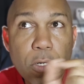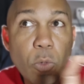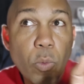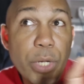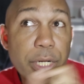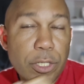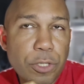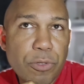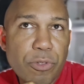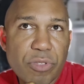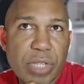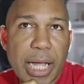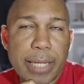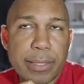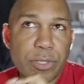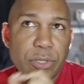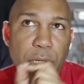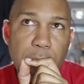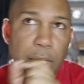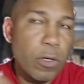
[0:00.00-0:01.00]
oh, we could use that
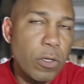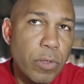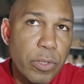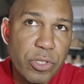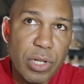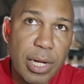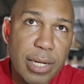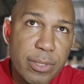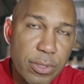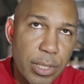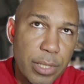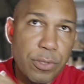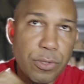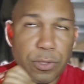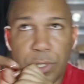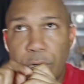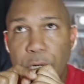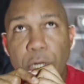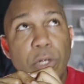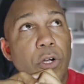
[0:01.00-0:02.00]
to say like, oh, it's nonsense,
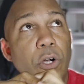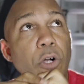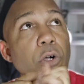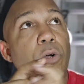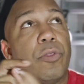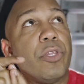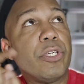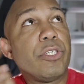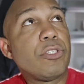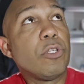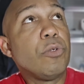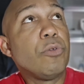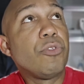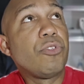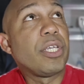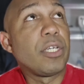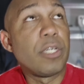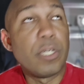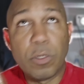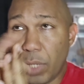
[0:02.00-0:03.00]
or oh, they're
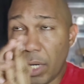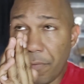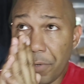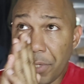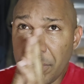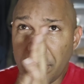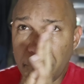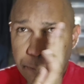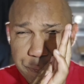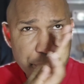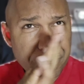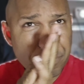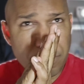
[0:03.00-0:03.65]
losing, or whatever it is.